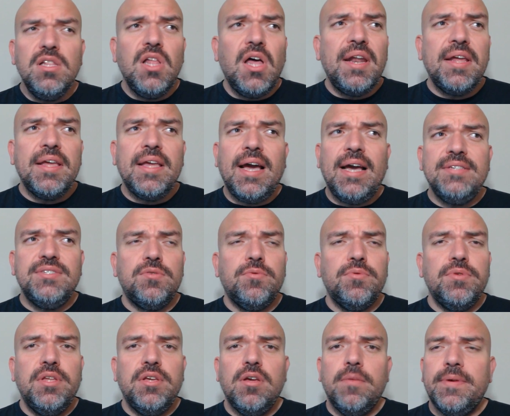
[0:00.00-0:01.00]
A lot of guys look
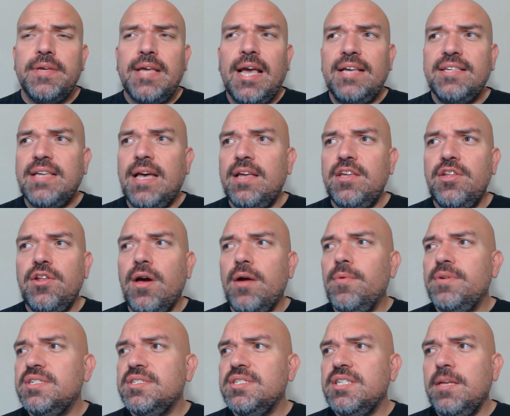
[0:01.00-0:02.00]
really good. But guys, I
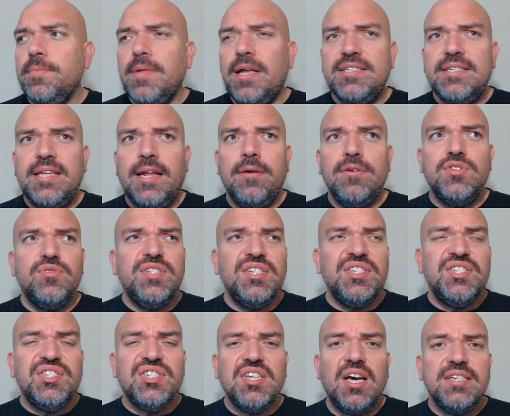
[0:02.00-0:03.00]
went to sleep last night. I was
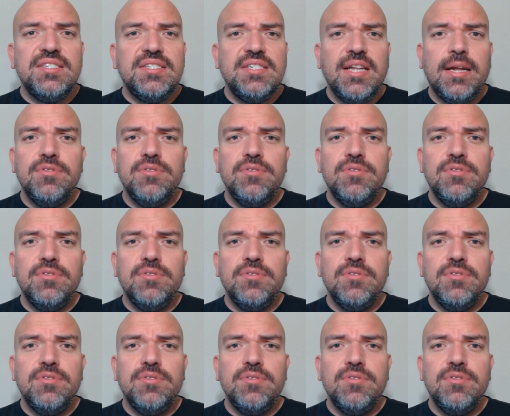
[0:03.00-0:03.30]
disgusted.